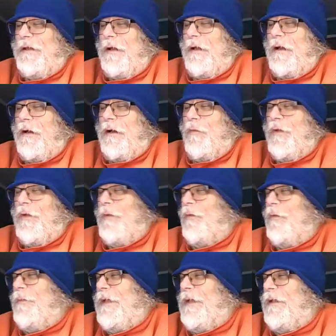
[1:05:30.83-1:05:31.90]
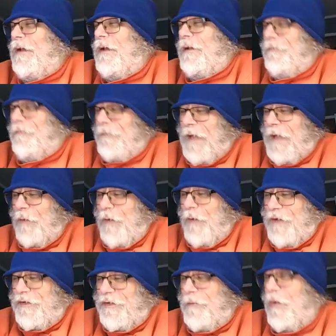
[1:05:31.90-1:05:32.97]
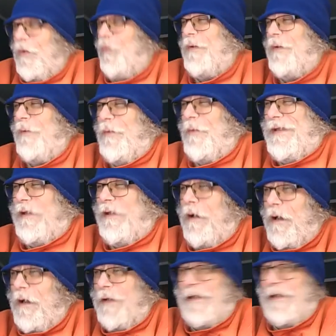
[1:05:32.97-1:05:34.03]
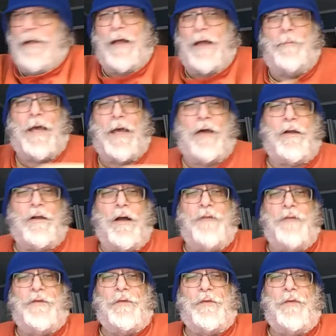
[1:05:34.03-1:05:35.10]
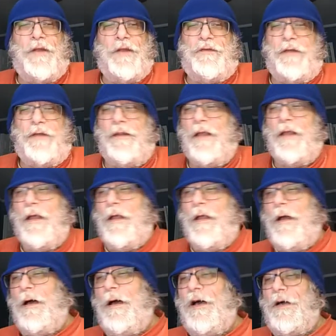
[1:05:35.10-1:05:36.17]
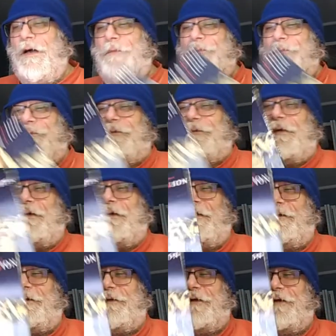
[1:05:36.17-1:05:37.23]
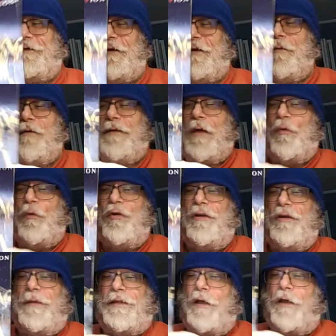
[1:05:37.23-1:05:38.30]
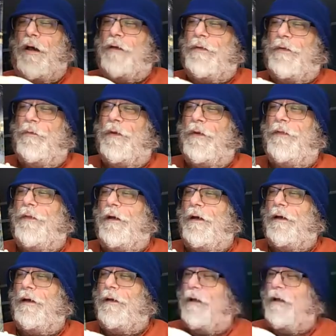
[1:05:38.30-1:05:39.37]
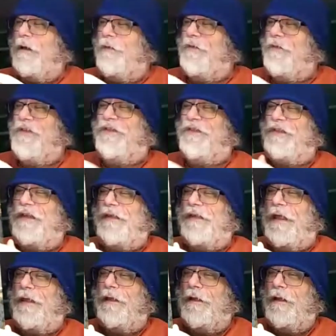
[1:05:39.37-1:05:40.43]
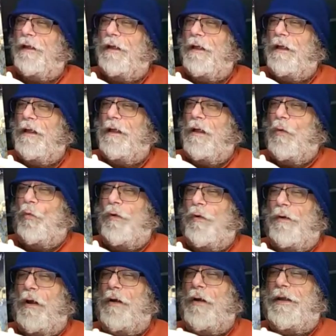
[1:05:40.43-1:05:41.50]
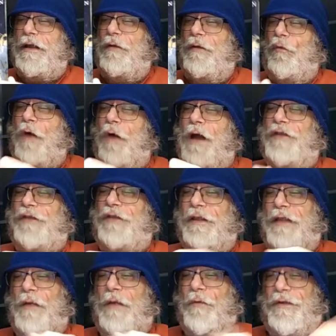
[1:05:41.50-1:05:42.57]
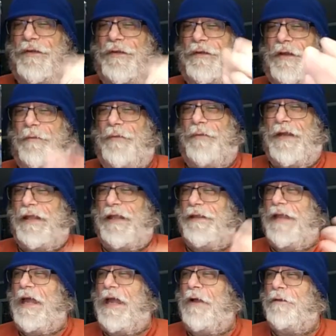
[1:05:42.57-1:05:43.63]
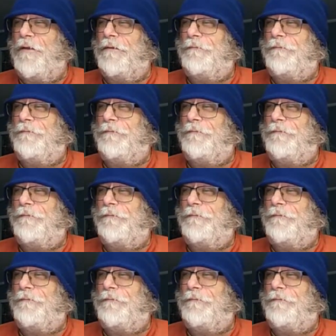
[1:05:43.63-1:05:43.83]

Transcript: Uh, we will be um, not watching, but we will be talking about consecration. Um, this is a movie that we're going to be talking with uh, uh, this Sunday. We're already going to watch it, and then we're just going to break it down.